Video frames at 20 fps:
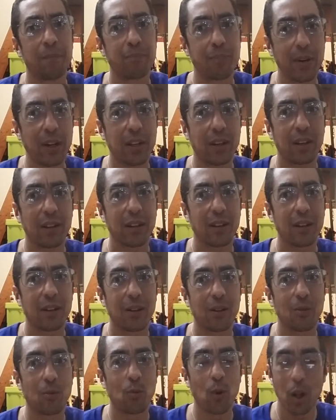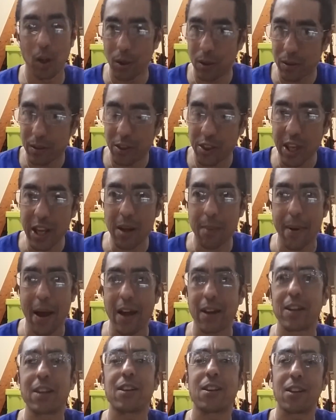but, well, think
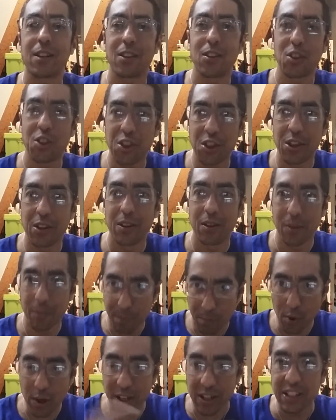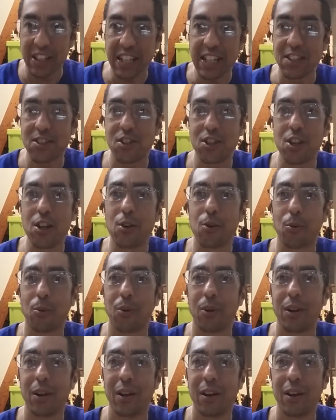about it. Britain needs you.